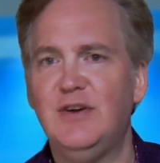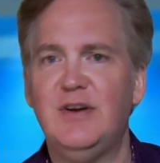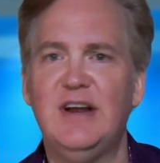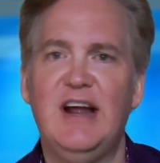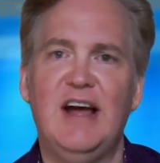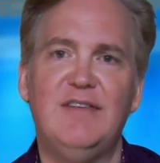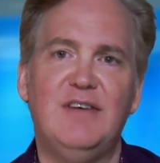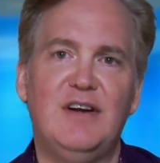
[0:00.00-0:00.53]
you
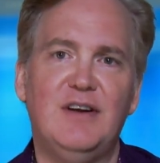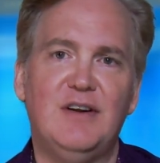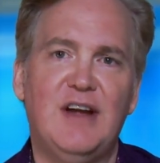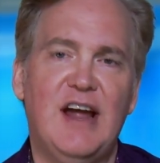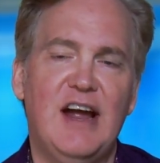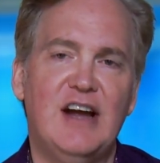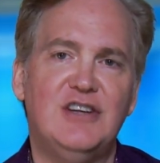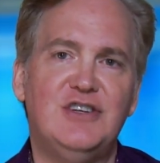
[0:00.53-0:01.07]
could have a
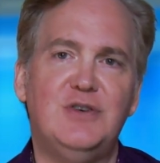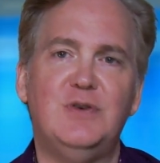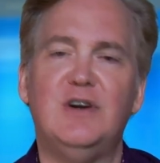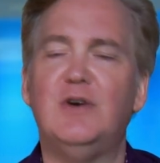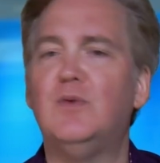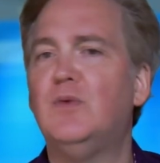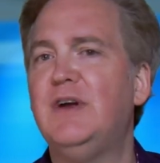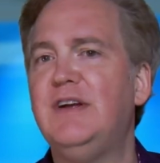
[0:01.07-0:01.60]
cash
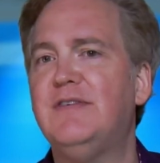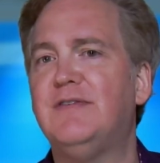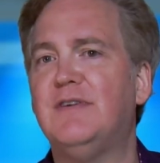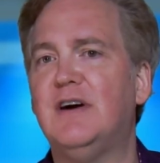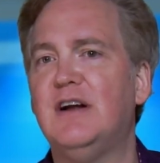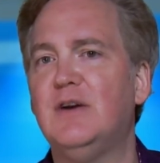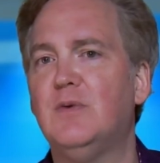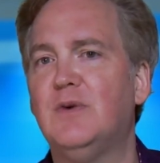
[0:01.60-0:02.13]
unit refund